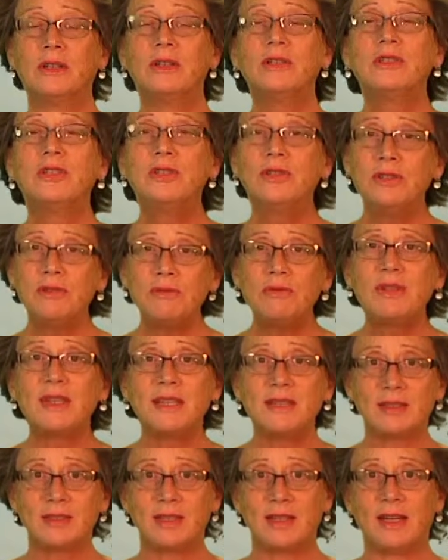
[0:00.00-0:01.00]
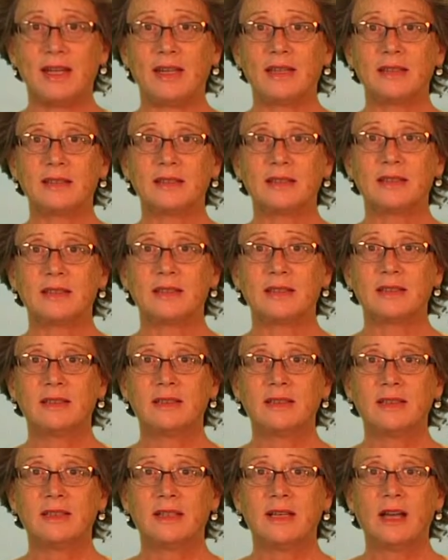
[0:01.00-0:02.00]
to do these things.
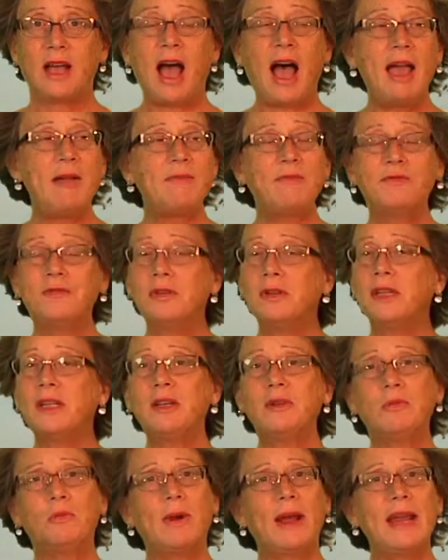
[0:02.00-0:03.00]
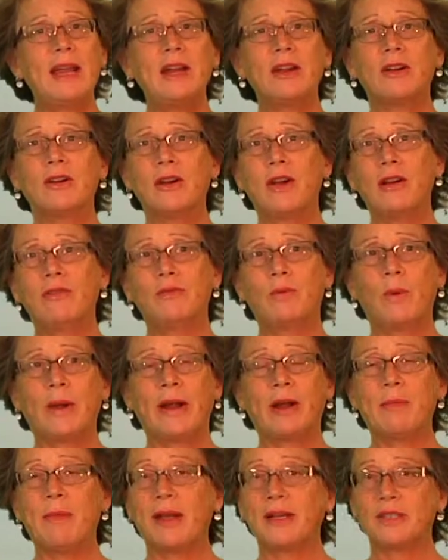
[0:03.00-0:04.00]
I'm fully aware of
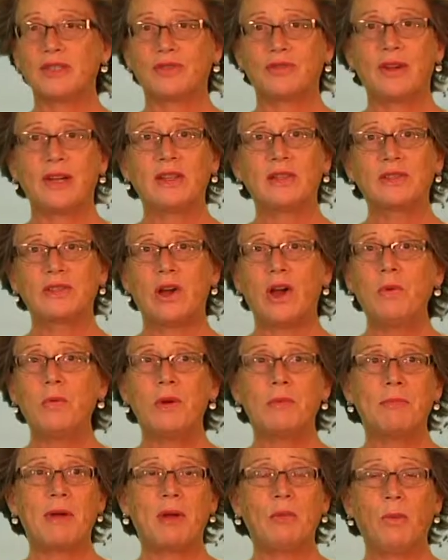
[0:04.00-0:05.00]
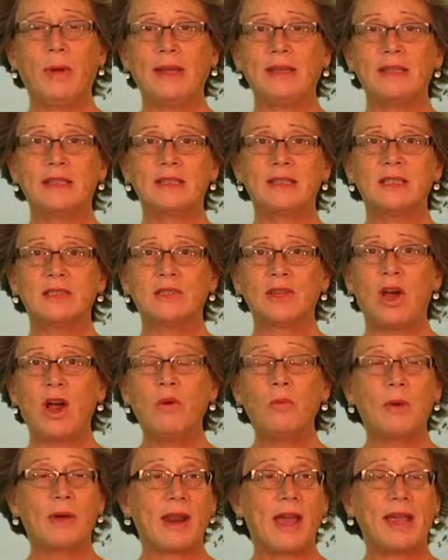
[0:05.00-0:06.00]
where my strengths are, what my weaknesses
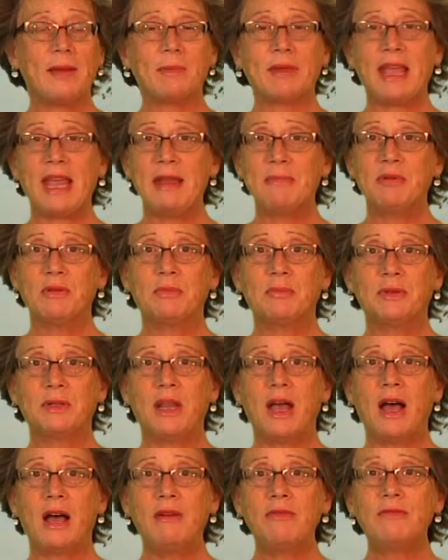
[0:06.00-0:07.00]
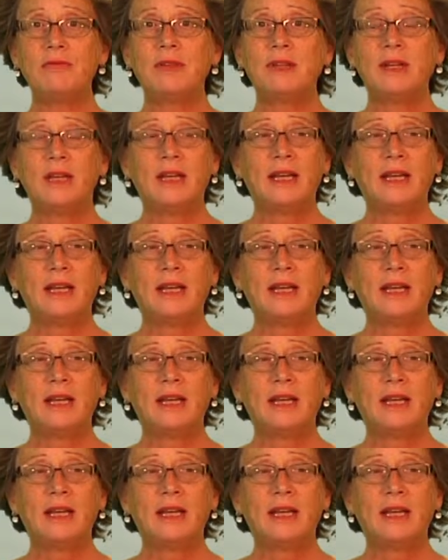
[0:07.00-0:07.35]
are, what I am capable of.